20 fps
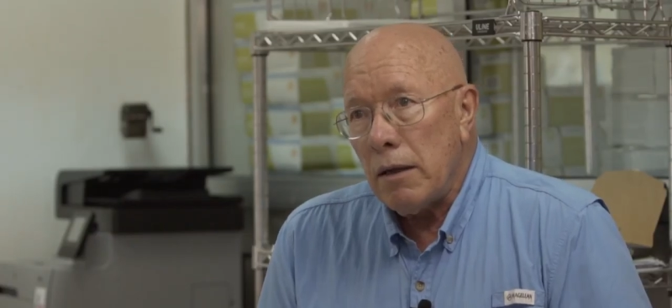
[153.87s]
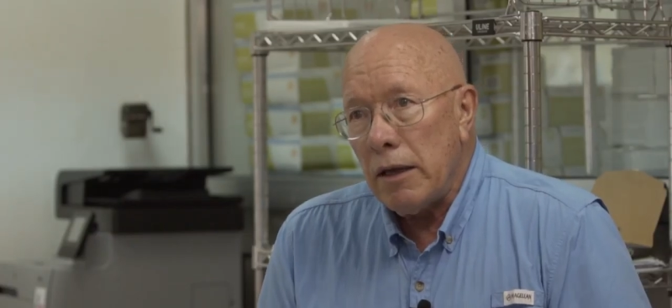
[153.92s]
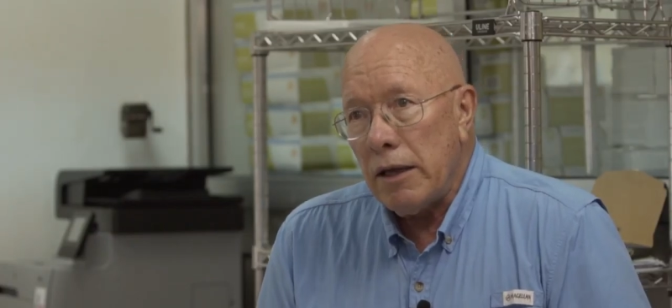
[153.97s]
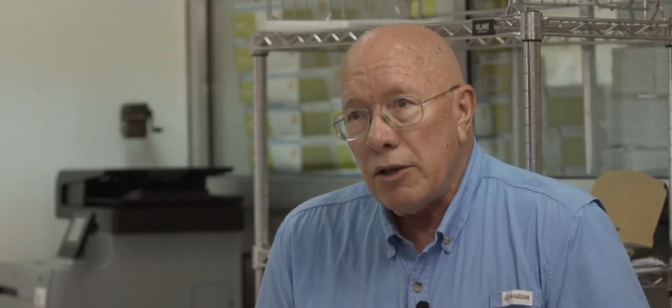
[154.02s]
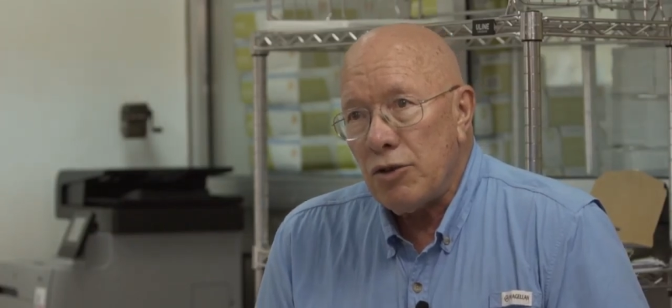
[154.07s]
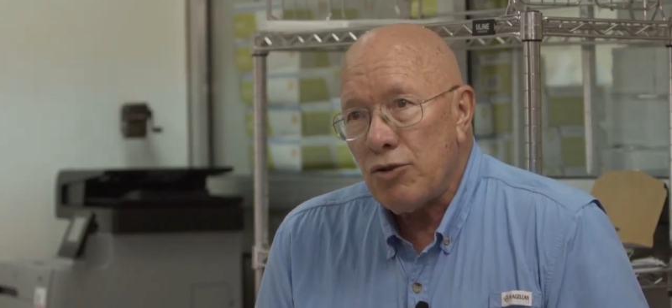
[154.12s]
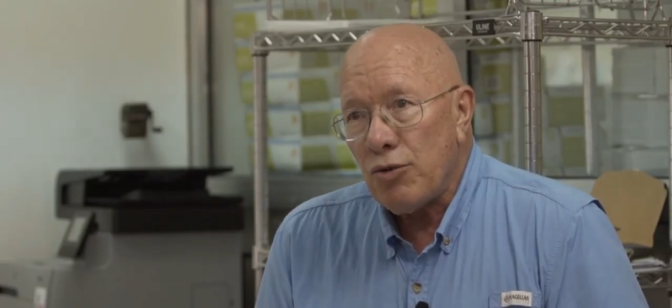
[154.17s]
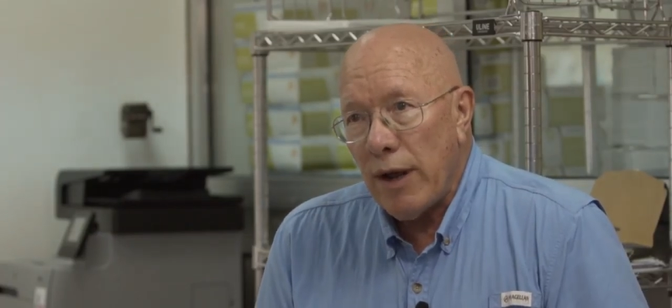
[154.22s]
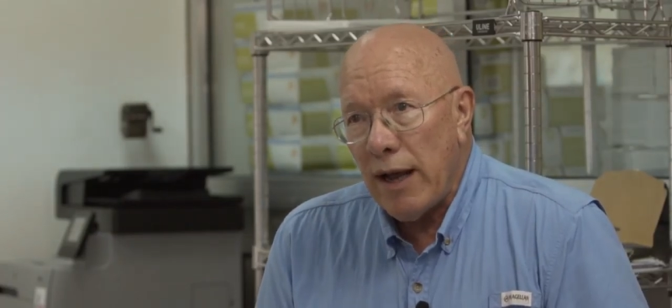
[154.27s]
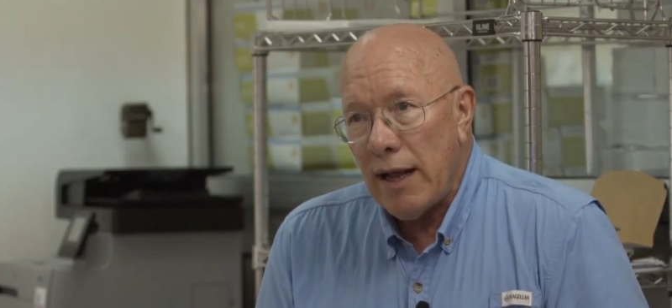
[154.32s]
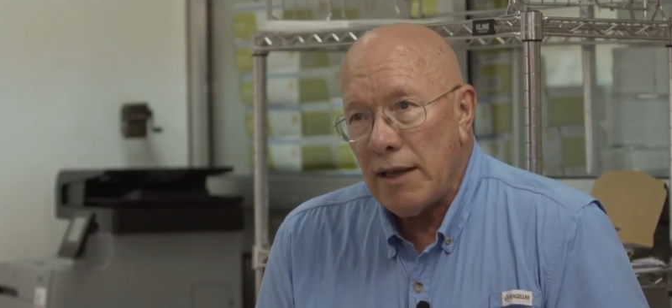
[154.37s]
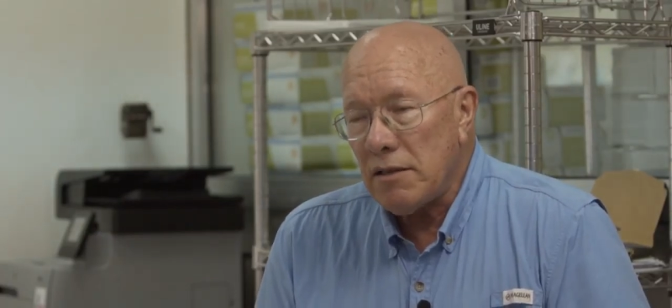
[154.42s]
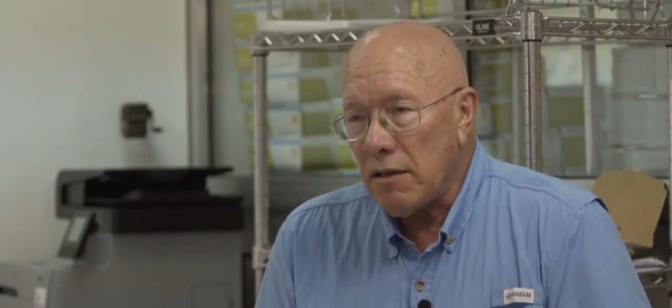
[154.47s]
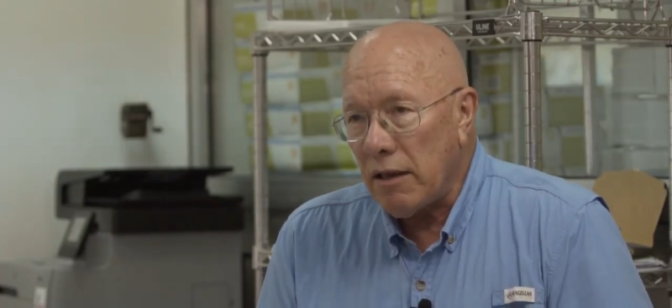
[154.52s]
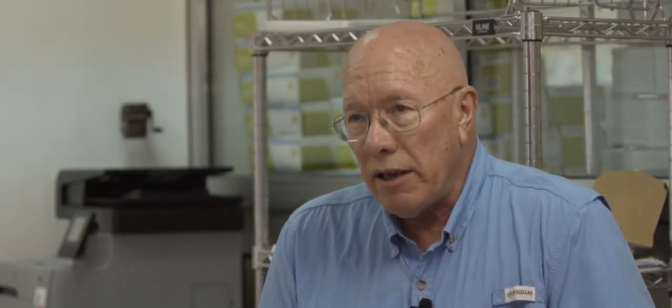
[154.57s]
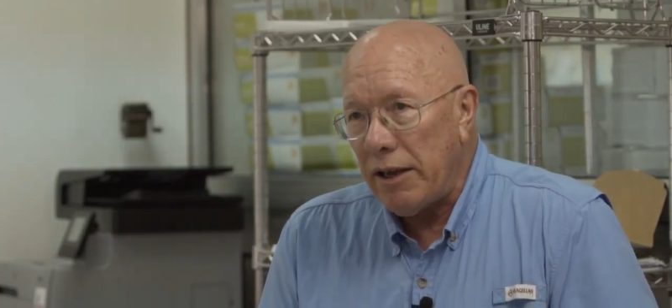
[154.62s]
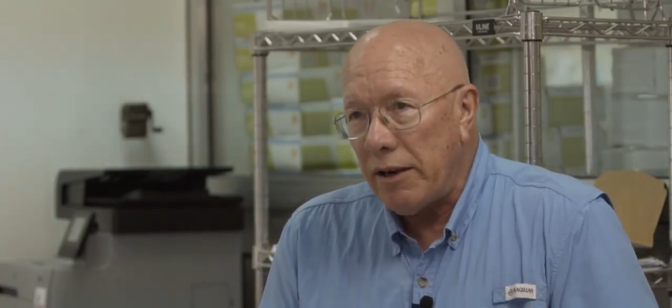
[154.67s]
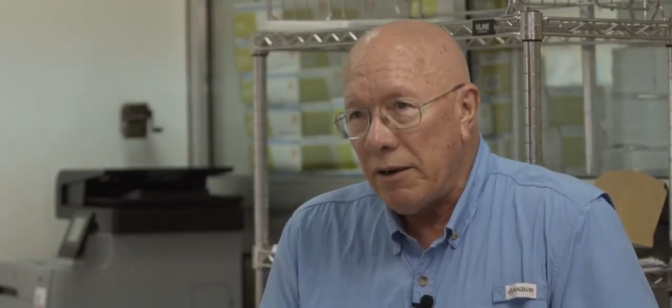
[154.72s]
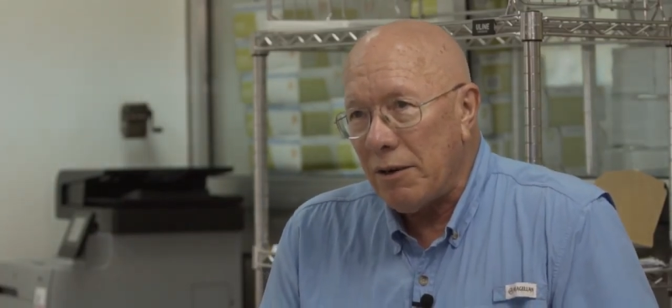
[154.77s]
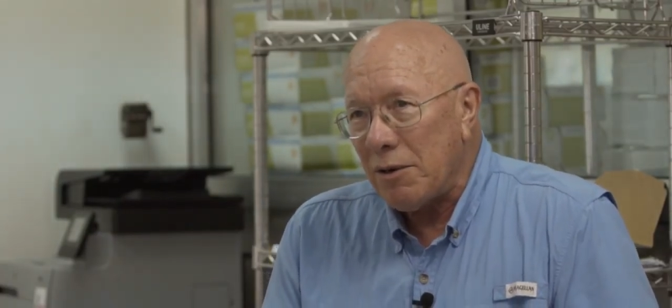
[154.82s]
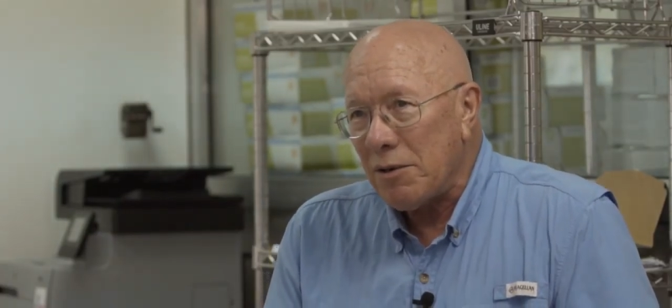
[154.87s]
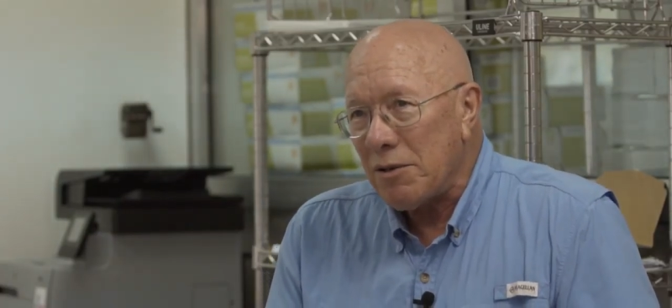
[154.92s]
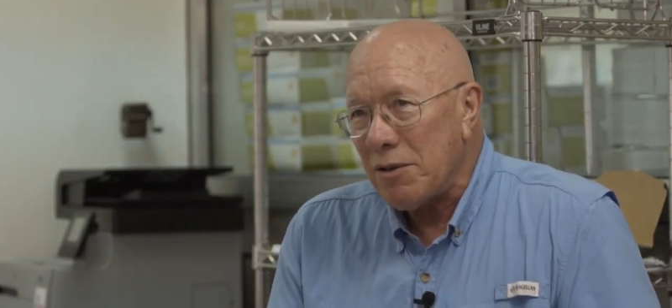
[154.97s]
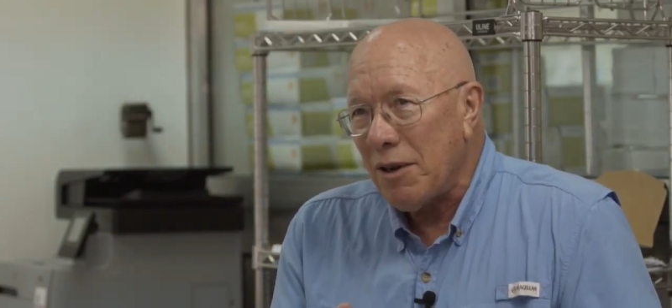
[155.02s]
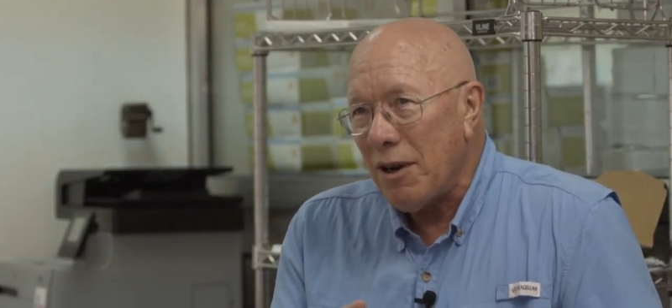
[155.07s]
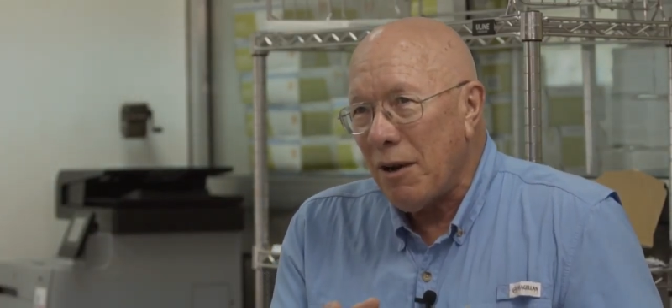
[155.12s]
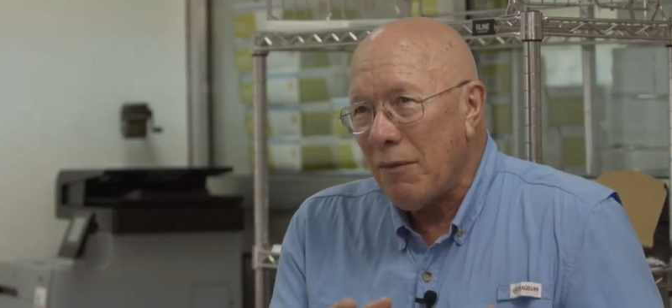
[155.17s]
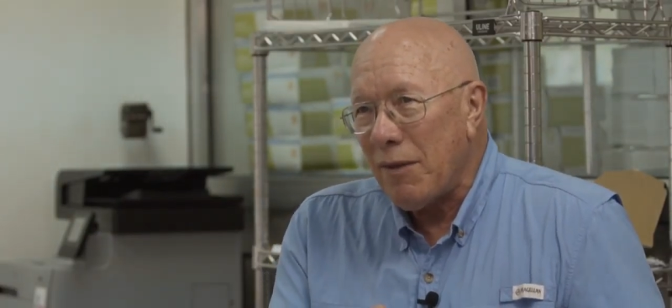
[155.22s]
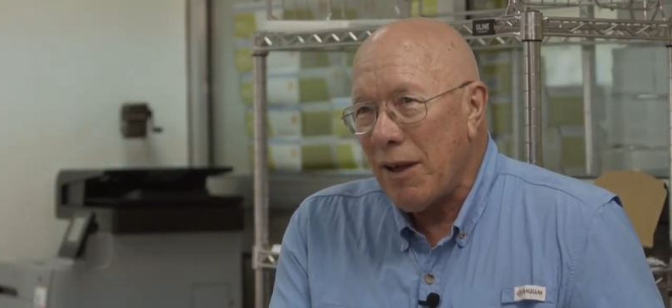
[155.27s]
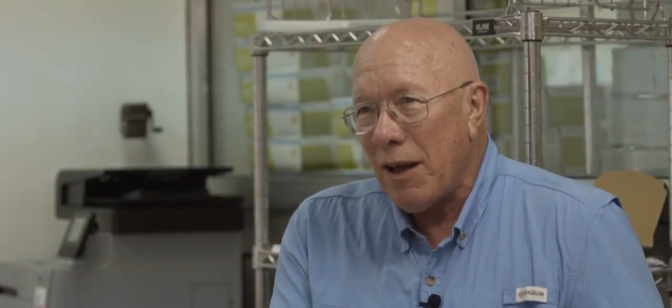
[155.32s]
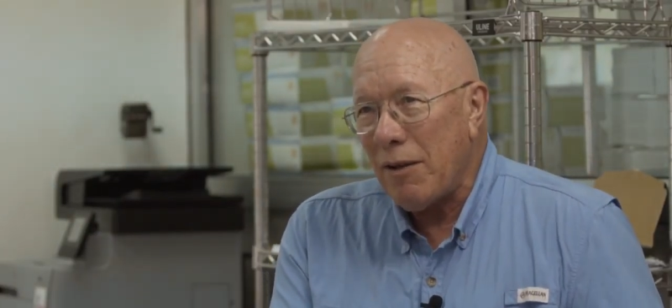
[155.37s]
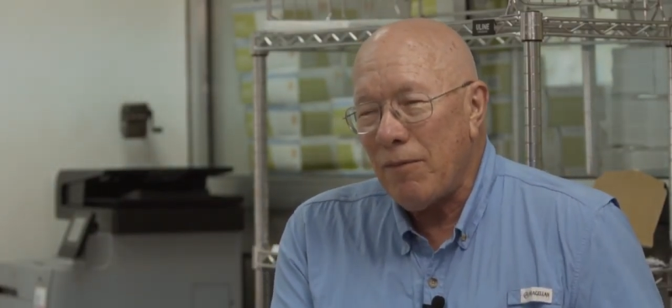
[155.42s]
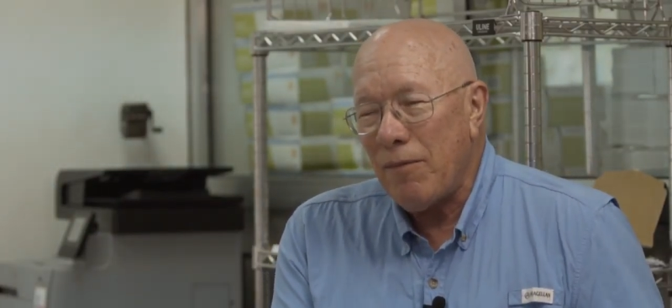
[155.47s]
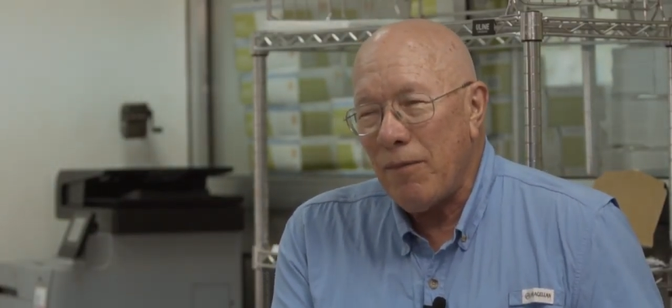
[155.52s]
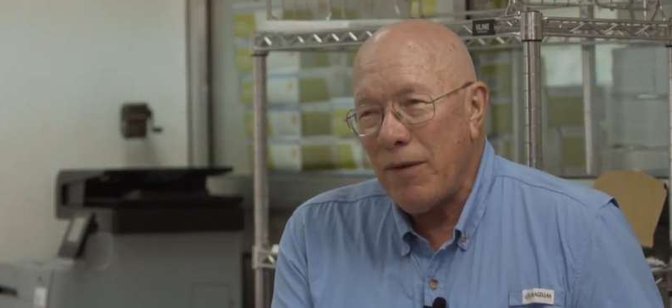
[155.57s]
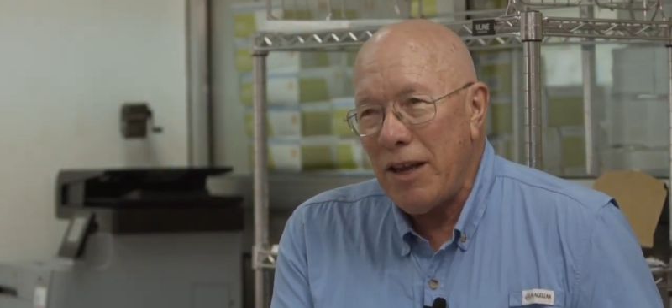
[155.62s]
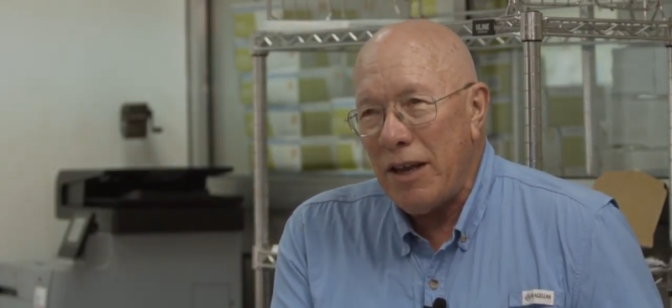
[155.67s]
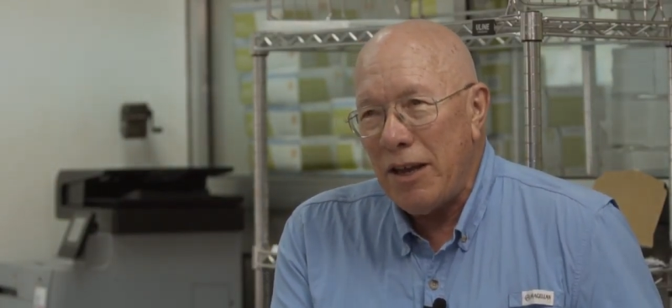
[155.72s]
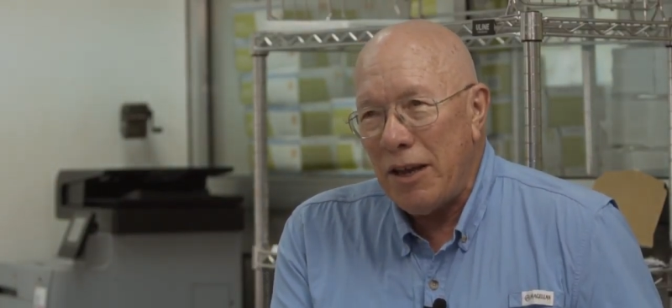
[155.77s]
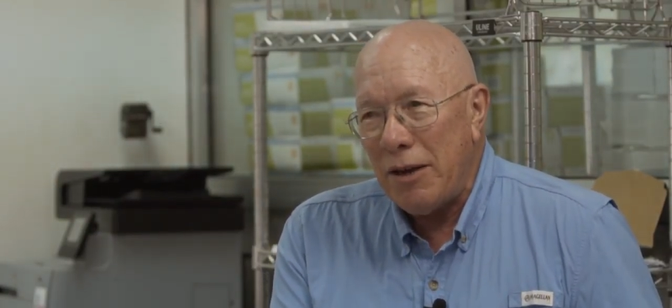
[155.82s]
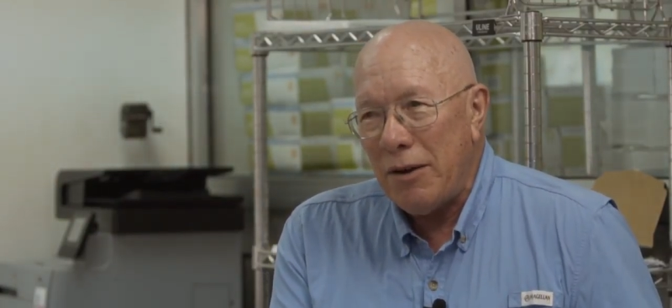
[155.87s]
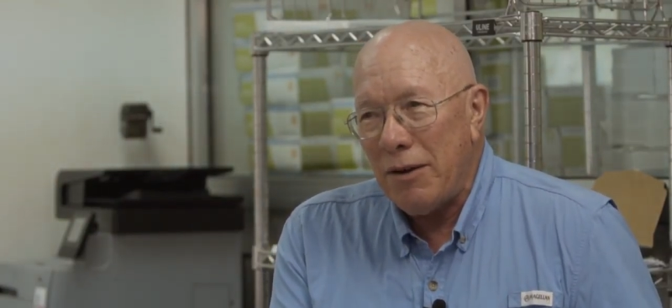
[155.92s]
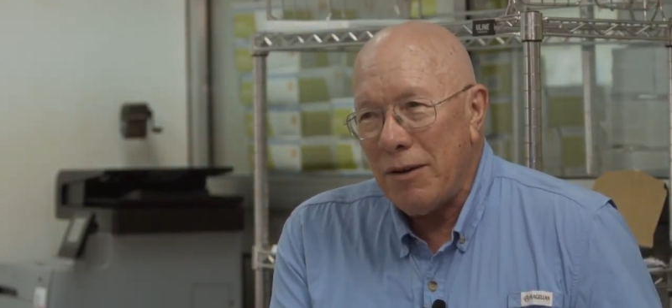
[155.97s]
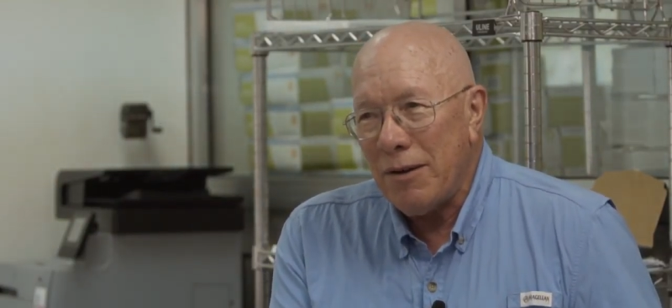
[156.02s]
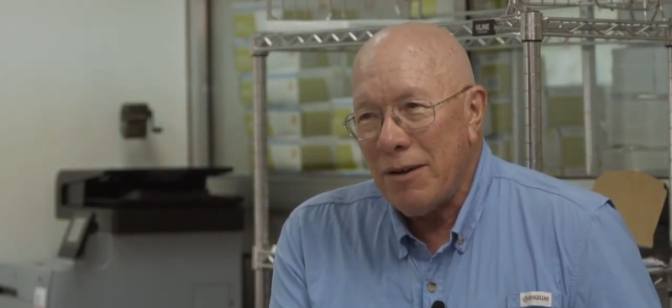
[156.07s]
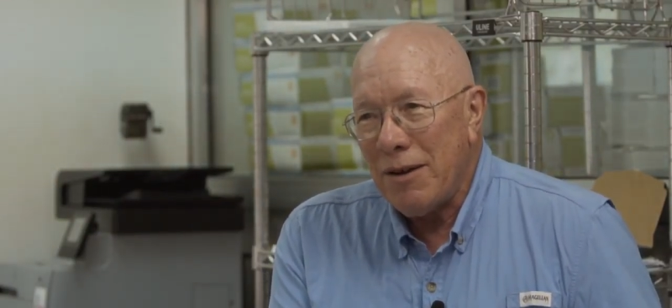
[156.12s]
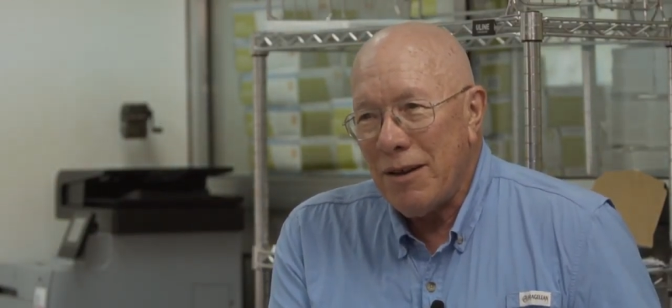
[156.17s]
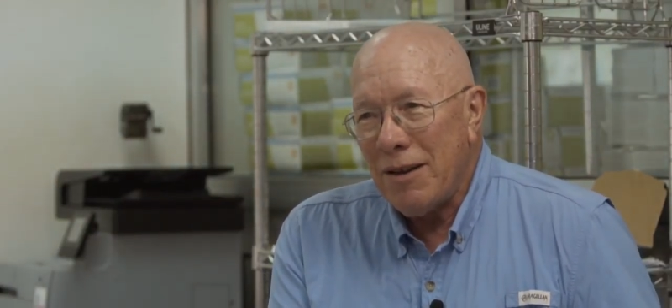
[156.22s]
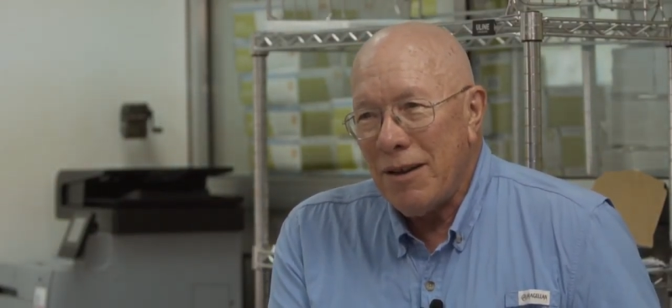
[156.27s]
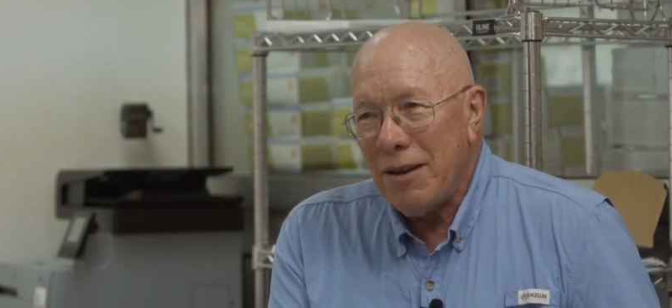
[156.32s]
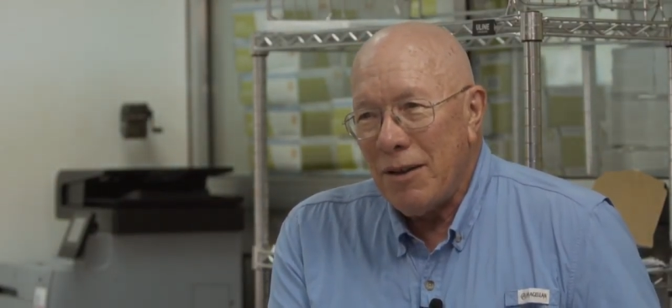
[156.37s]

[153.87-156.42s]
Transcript: the translators of that feed.